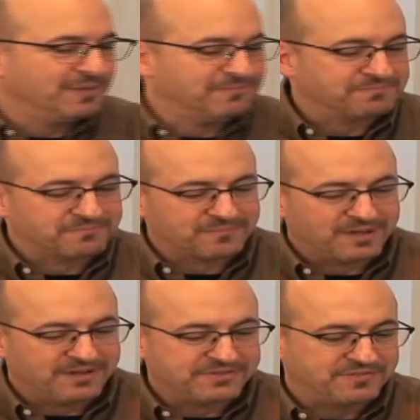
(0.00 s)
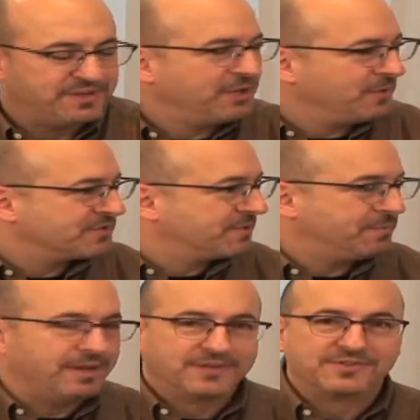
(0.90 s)
them, I said, video isn't
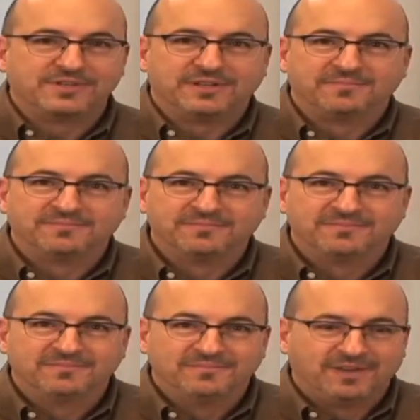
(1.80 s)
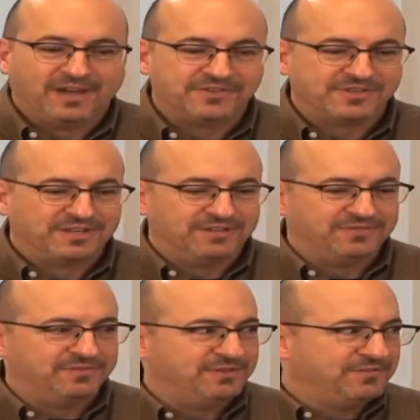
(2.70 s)
a panacea. I said,
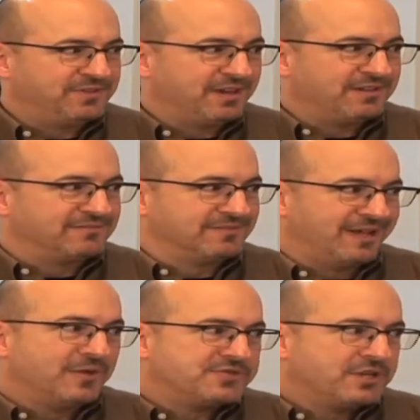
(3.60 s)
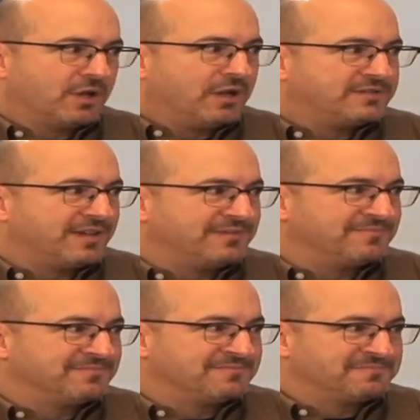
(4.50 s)
if you've got lousy
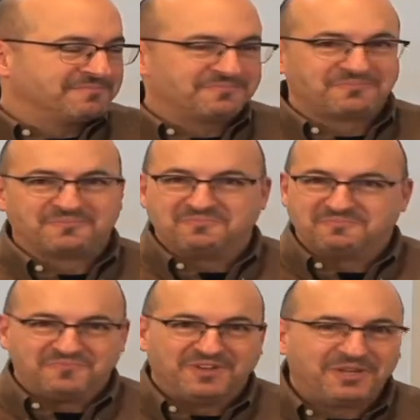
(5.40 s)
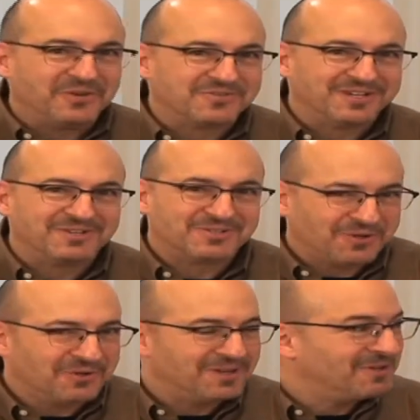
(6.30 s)
content, video is going to
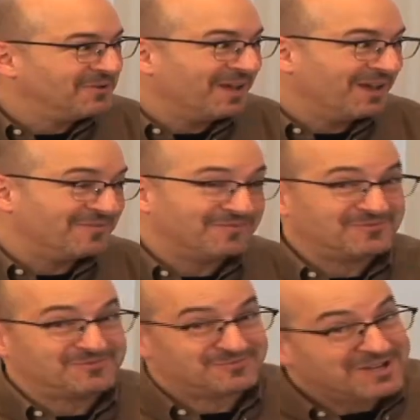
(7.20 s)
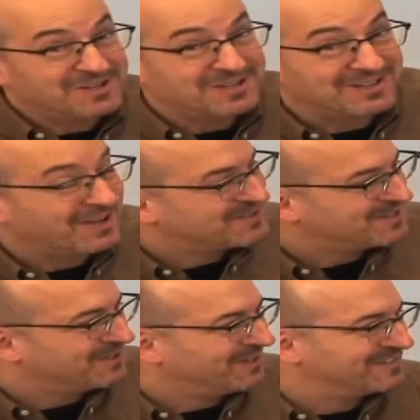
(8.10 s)
show that you have really
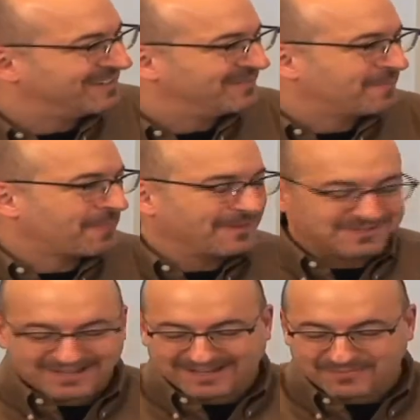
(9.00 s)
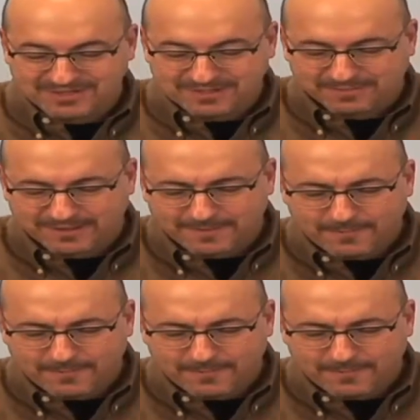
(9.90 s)
lousy content. That's right. So that comes into play.